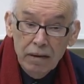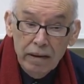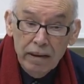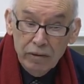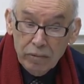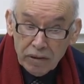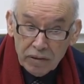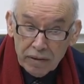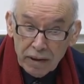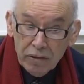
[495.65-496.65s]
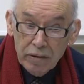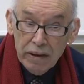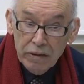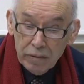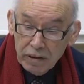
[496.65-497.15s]
resources, natural
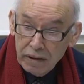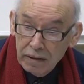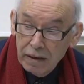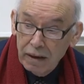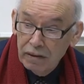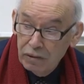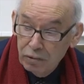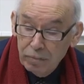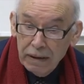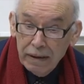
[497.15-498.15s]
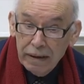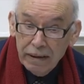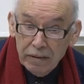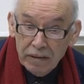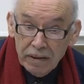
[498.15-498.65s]
resources and human
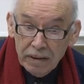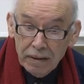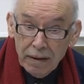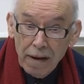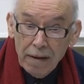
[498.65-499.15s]
resources.